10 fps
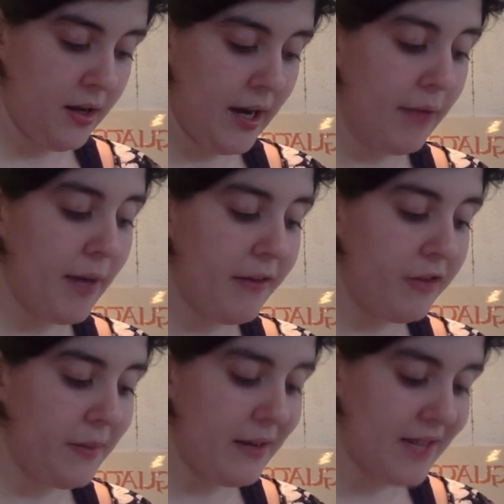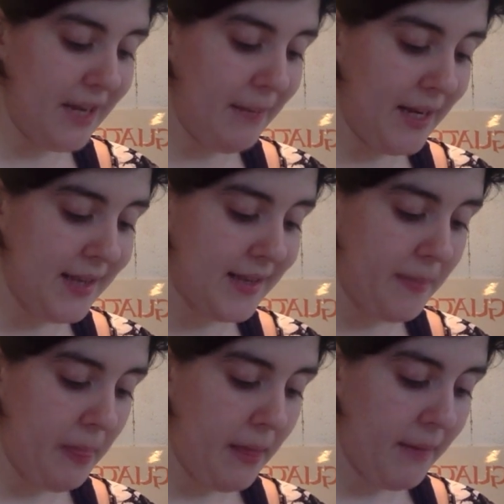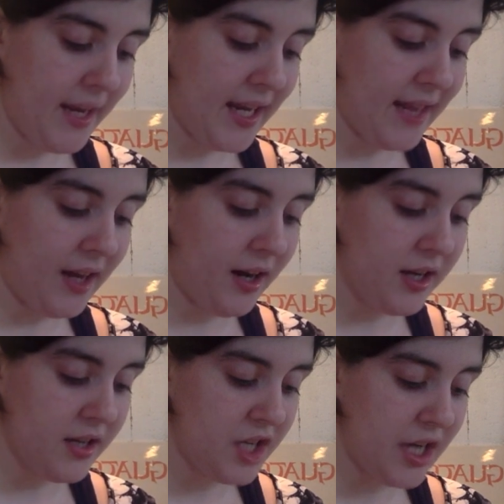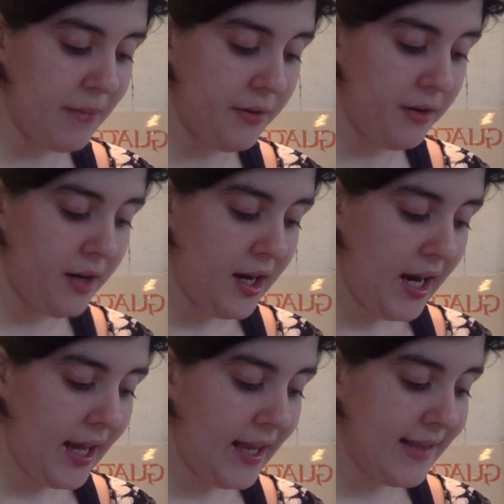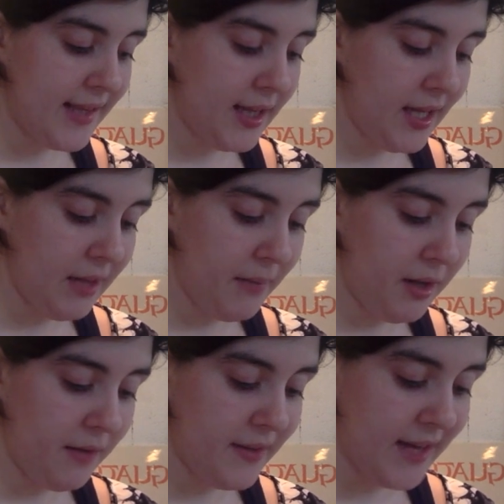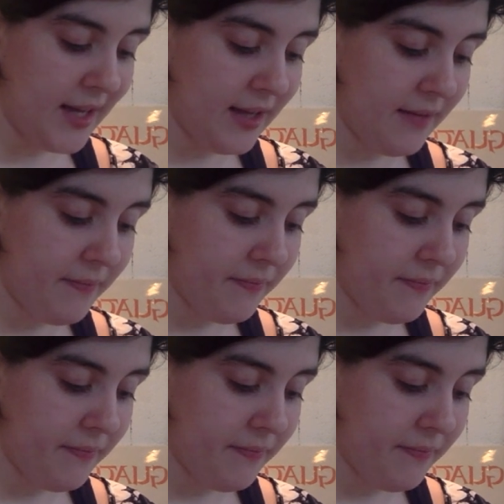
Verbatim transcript: I read for about ten minutes, beginning at the heart of the chapter, and then suddenly in the middle of the silence